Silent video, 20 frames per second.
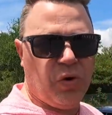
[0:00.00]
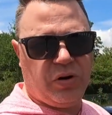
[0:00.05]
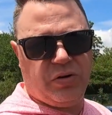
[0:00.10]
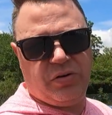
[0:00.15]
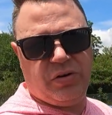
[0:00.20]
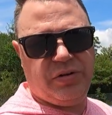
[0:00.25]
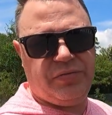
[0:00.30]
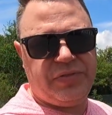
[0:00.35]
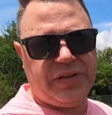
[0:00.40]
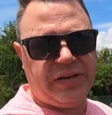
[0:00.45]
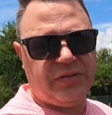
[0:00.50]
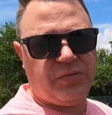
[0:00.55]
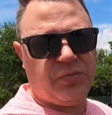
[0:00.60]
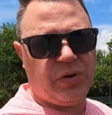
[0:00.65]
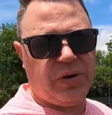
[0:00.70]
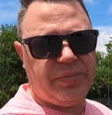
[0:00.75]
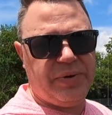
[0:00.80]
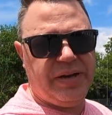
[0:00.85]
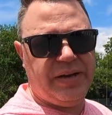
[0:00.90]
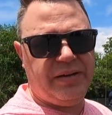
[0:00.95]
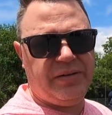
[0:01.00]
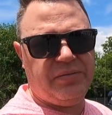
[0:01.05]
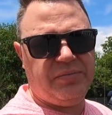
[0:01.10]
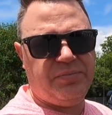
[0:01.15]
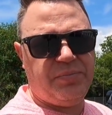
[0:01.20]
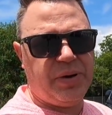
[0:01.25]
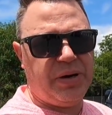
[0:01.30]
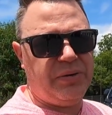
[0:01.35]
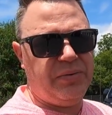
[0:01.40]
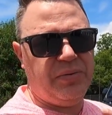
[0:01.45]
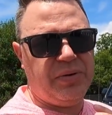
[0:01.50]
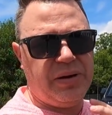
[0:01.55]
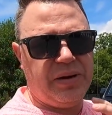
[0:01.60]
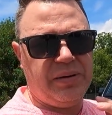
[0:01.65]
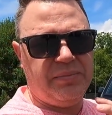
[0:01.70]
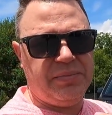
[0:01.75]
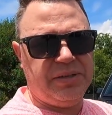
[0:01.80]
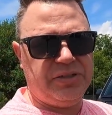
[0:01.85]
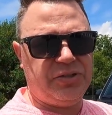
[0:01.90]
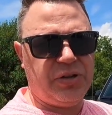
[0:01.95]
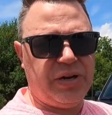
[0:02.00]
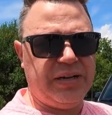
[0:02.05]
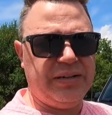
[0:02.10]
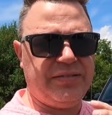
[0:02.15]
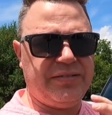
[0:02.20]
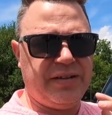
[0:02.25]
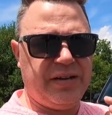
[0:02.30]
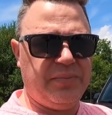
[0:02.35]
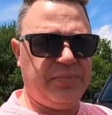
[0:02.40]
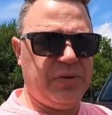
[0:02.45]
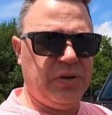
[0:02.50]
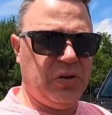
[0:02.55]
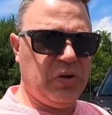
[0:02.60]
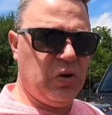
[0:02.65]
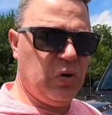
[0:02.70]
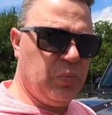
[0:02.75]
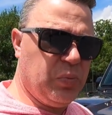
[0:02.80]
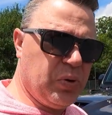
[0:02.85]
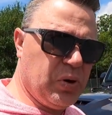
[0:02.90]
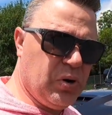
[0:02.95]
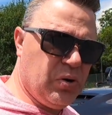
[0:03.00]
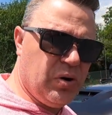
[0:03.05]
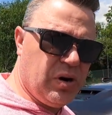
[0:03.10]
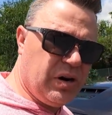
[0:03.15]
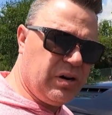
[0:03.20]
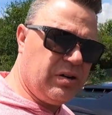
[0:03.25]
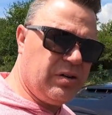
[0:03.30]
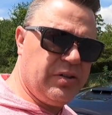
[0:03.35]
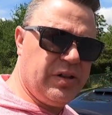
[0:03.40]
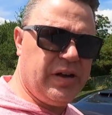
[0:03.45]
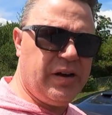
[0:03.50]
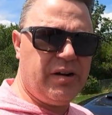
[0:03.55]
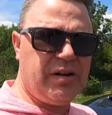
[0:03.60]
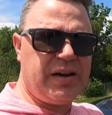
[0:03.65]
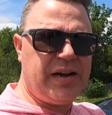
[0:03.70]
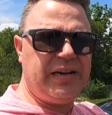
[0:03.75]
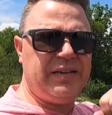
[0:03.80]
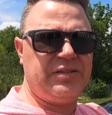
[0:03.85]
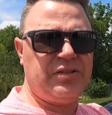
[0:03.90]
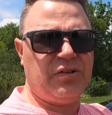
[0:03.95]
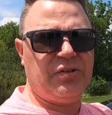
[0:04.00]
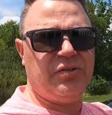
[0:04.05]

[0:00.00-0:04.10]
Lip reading: wondering if that's where I'm hitting, but I'm gonna try to set up the GoPro under there, kind of